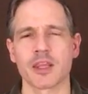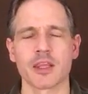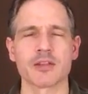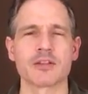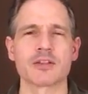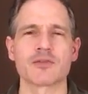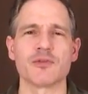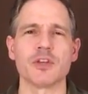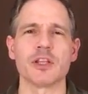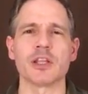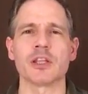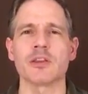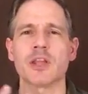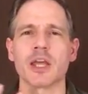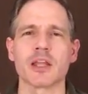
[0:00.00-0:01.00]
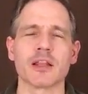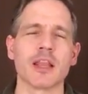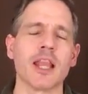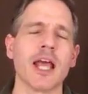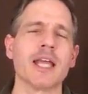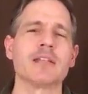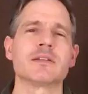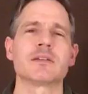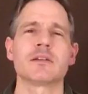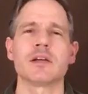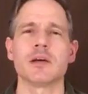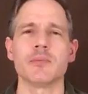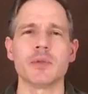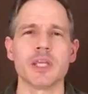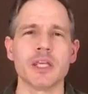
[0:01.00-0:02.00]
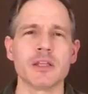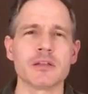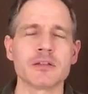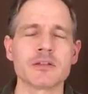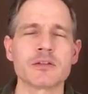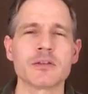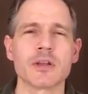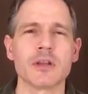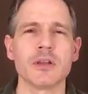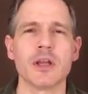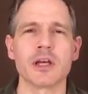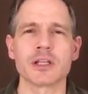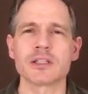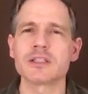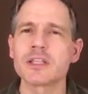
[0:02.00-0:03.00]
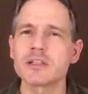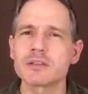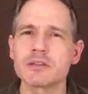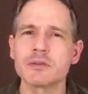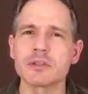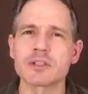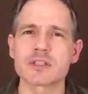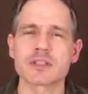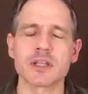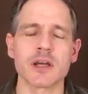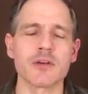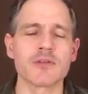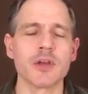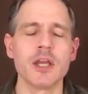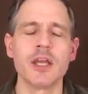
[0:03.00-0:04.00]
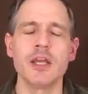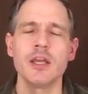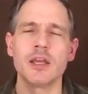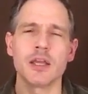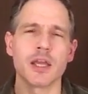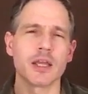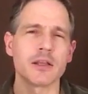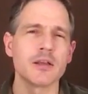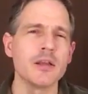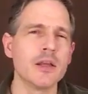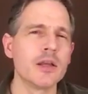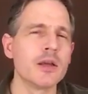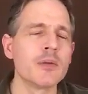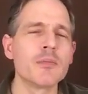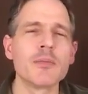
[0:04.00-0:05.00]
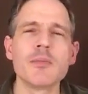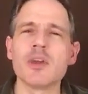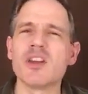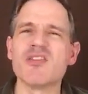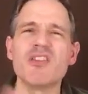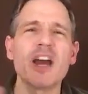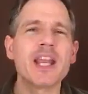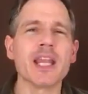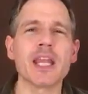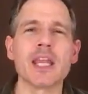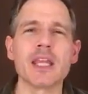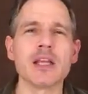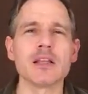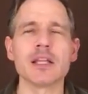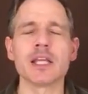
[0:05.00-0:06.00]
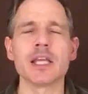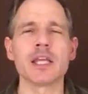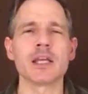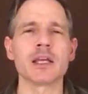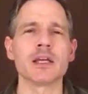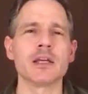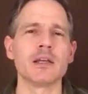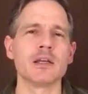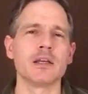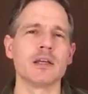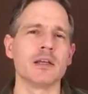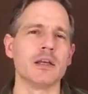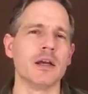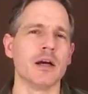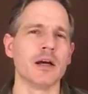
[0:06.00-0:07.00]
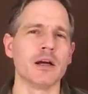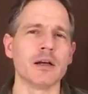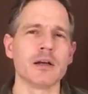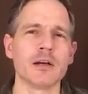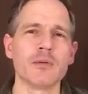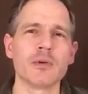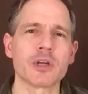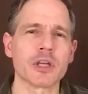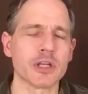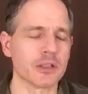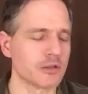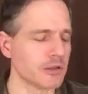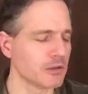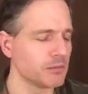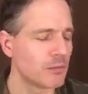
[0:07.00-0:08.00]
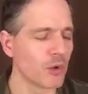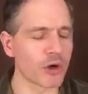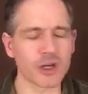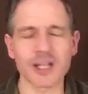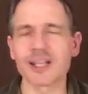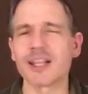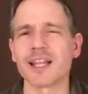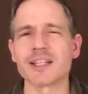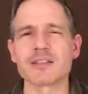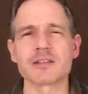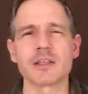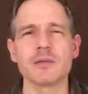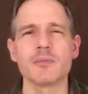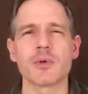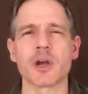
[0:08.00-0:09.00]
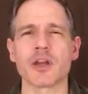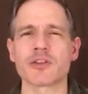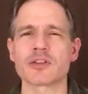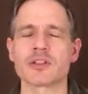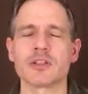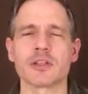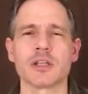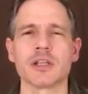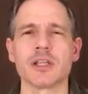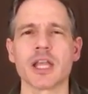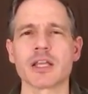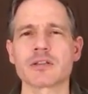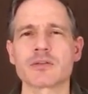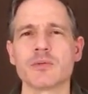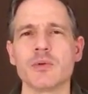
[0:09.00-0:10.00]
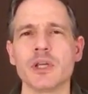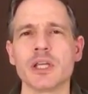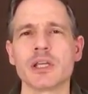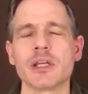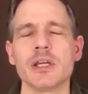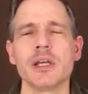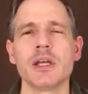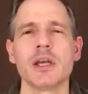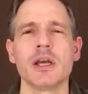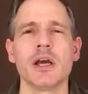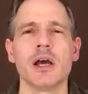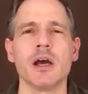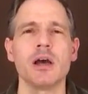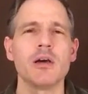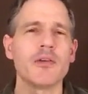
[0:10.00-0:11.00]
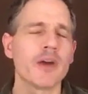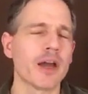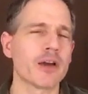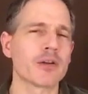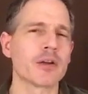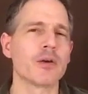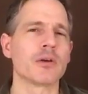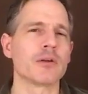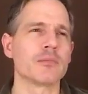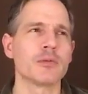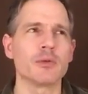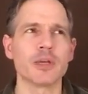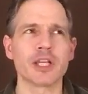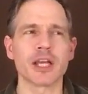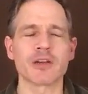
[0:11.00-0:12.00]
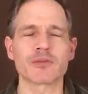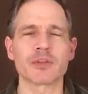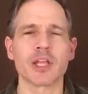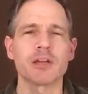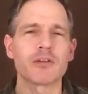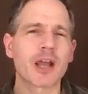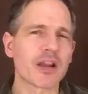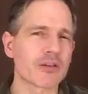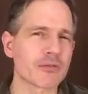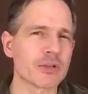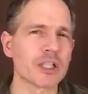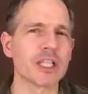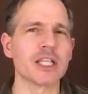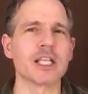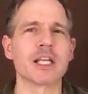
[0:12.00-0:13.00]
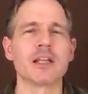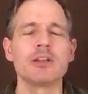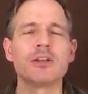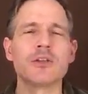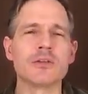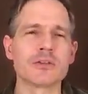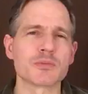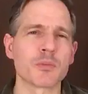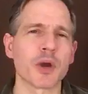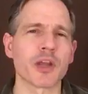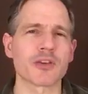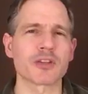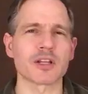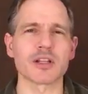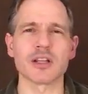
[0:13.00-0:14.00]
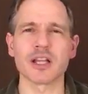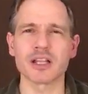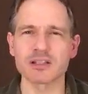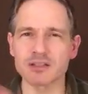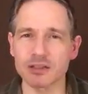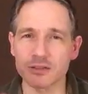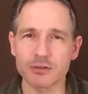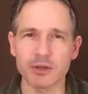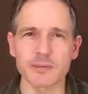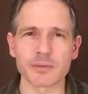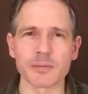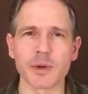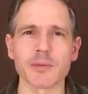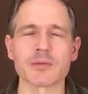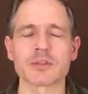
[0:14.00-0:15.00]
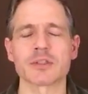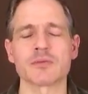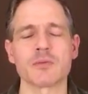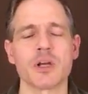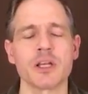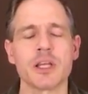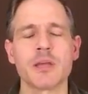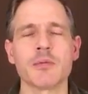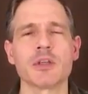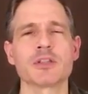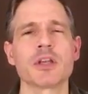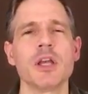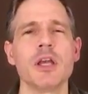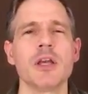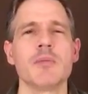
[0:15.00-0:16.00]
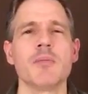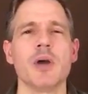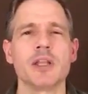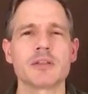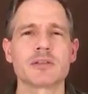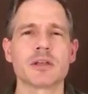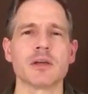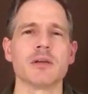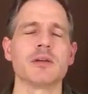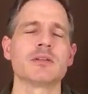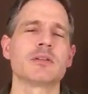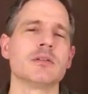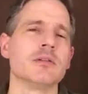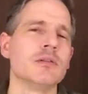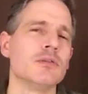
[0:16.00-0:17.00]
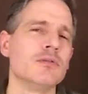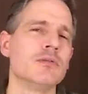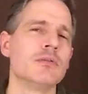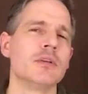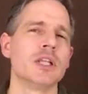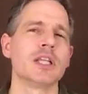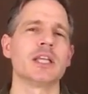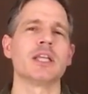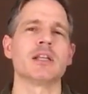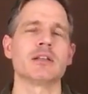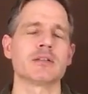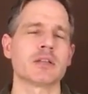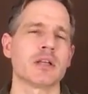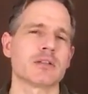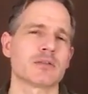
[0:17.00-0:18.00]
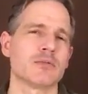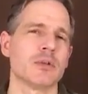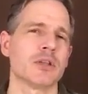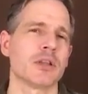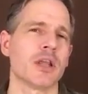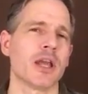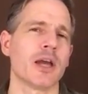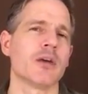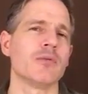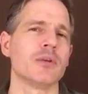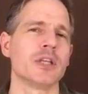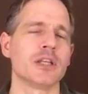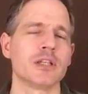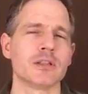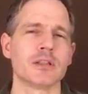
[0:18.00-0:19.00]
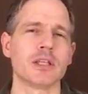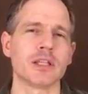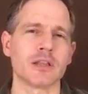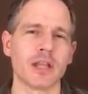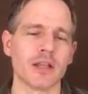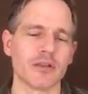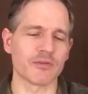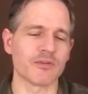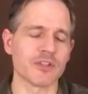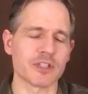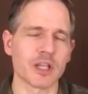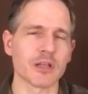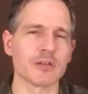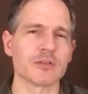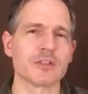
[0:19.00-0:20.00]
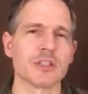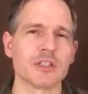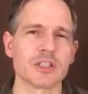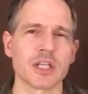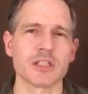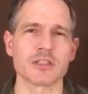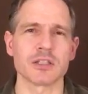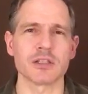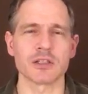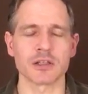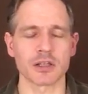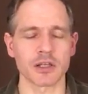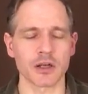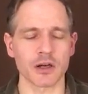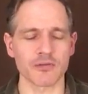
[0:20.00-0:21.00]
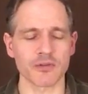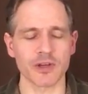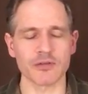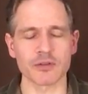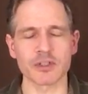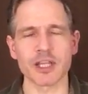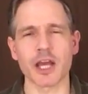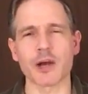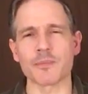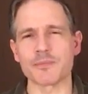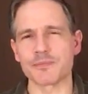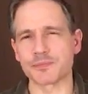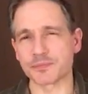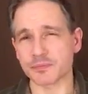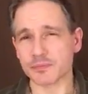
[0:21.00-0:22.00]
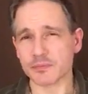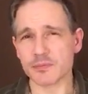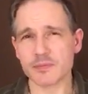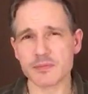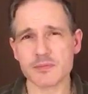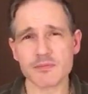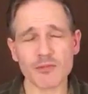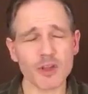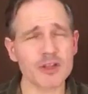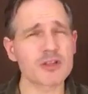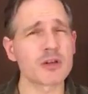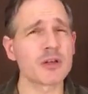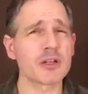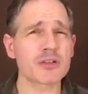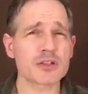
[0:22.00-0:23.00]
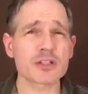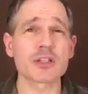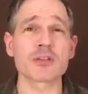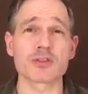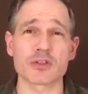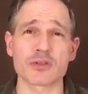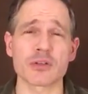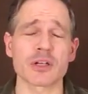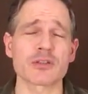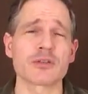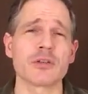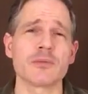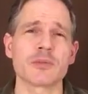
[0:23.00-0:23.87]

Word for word: And just feeling that light come into the lung tissue itself and invite healing. We're going to do more cleansing breaths in next week, of how to, or the week after that, or how to really use breath to cleanse the scrubby bubbles is one image, but to really get in touch with how we can get physiology changing in our favor. Now, so here's still structure.